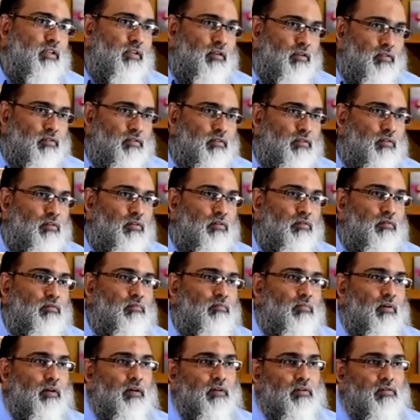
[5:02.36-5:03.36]
many years ago
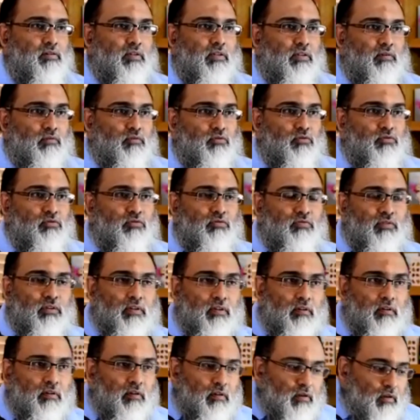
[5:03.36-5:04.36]
by Salim Yusuf
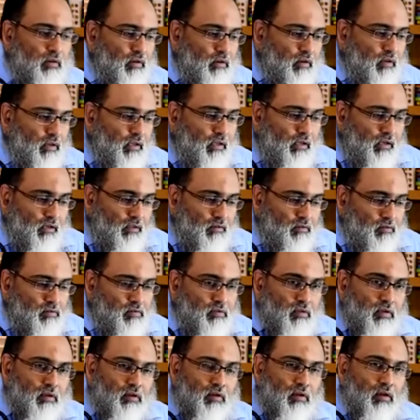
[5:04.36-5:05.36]
and
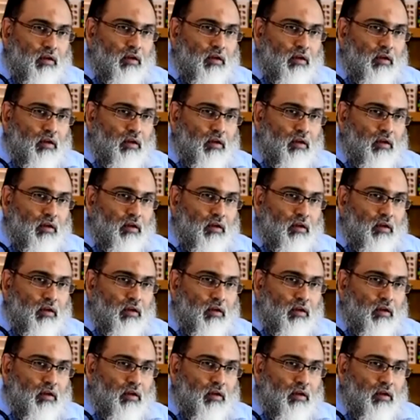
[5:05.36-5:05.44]
others.